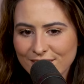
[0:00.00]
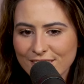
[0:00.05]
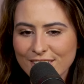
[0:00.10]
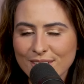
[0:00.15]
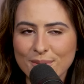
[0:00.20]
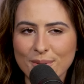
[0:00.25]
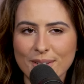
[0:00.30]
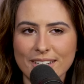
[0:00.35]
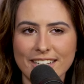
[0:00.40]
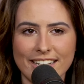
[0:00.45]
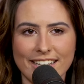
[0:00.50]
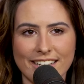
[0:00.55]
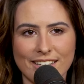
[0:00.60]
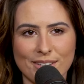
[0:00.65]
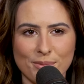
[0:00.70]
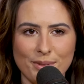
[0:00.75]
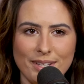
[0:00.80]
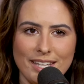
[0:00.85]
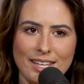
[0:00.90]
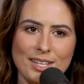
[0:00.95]
Every week
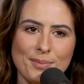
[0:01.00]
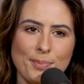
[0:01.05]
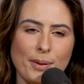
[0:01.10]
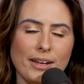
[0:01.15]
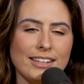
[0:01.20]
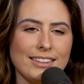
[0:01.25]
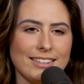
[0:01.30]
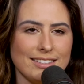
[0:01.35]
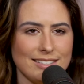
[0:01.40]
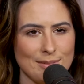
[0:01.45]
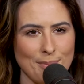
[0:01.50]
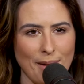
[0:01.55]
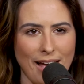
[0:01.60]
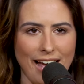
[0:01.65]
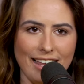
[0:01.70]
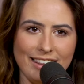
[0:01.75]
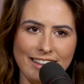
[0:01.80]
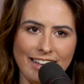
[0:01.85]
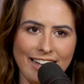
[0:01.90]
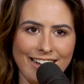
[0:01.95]
we put the
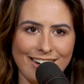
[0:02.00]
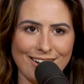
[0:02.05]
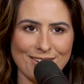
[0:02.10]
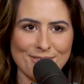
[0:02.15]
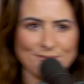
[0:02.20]
spotlight